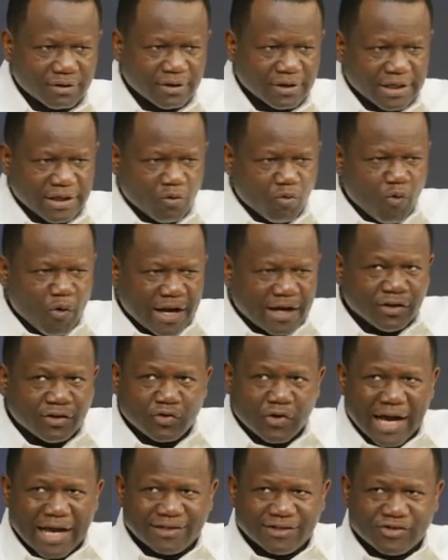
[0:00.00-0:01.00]
He went to
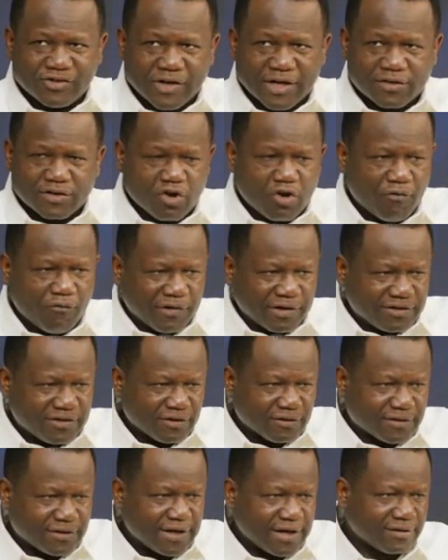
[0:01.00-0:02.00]
address
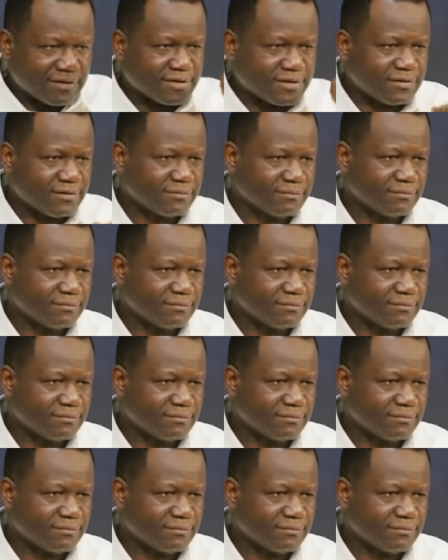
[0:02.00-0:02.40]
covetousness.